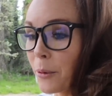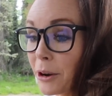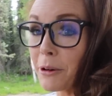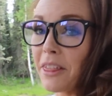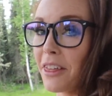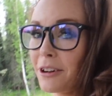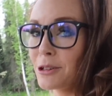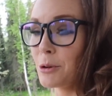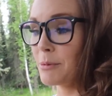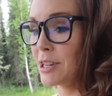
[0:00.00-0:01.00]
We don't get
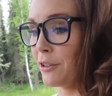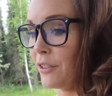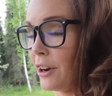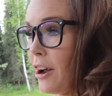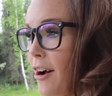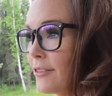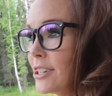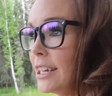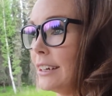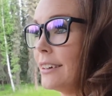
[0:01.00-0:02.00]
thunderstorms here very
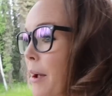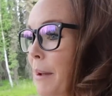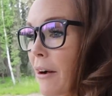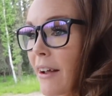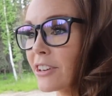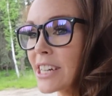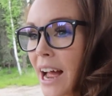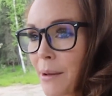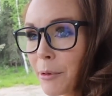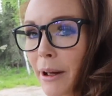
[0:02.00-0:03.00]
often. About every
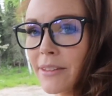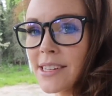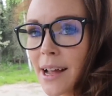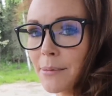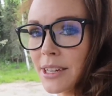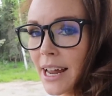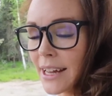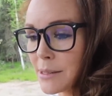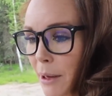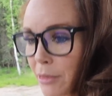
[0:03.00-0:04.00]
time around this time of the day,
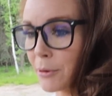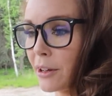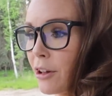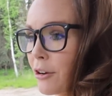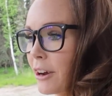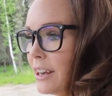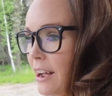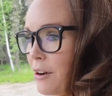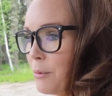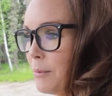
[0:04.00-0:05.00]
it's about three o'clock right
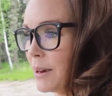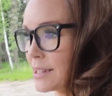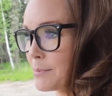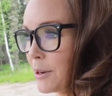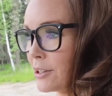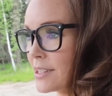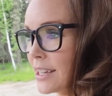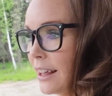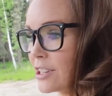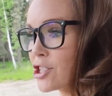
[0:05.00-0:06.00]
now, we've been
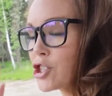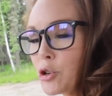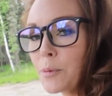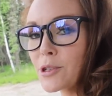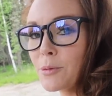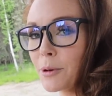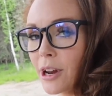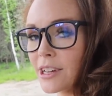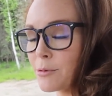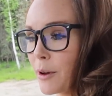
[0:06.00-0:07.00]
experiencing like super, super
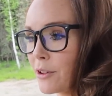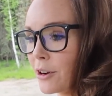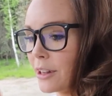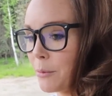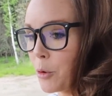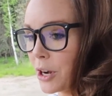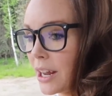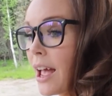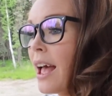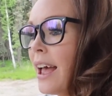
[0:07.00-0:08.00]
nice weather in the
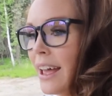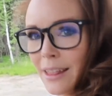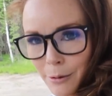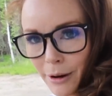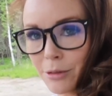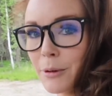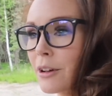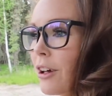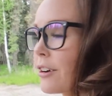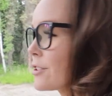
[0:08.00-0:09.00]
morning. And then around three
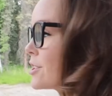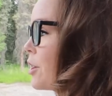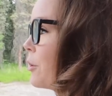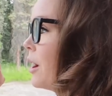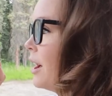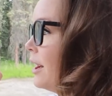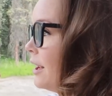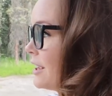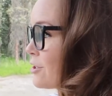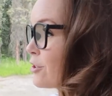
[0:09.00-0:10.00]
o'clock or so,
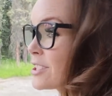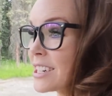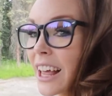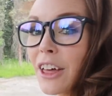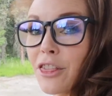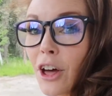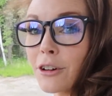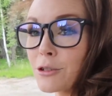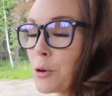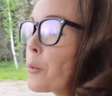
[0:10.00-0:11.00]
it turns into like a
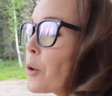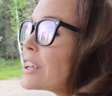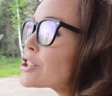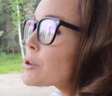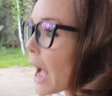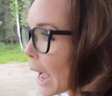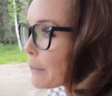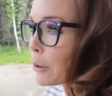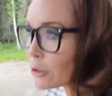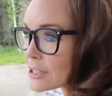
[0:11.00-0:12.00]
thunderstorm, which I
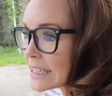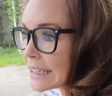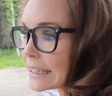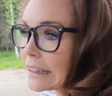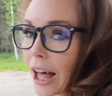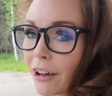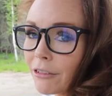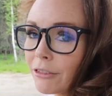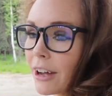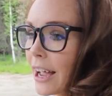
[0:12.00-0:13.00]
personally
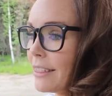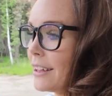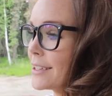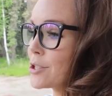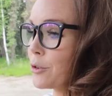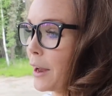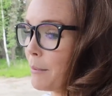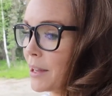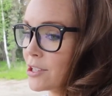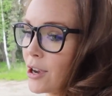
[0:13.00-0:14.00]
love. I think it's
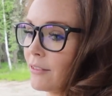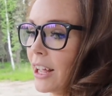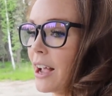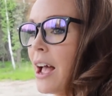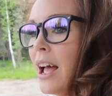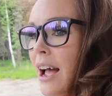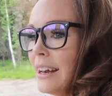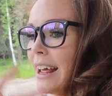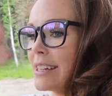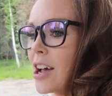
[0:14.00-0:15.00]
great because you have like
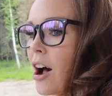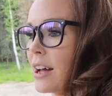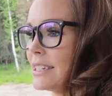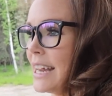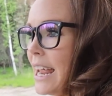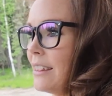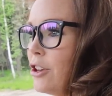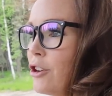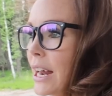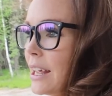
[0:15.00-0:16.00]
a nice hot day and
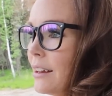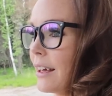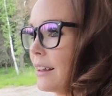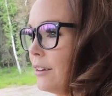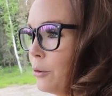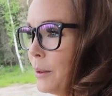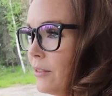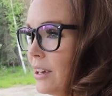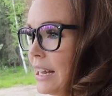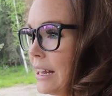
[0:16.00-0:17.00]
kind of get like a little bit
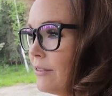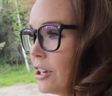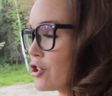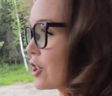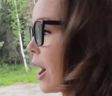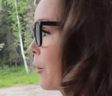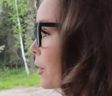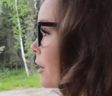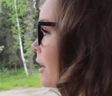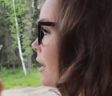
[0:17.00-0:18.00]
of an evening
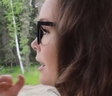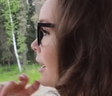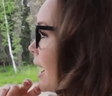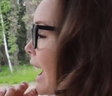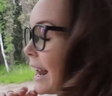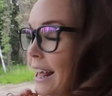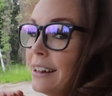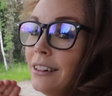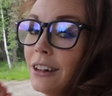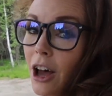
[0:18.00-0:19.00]
shower. And I
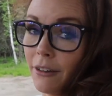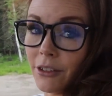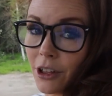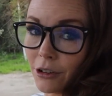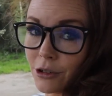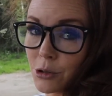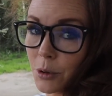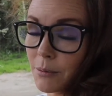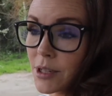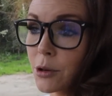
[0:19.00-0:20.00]
love thunderstorms.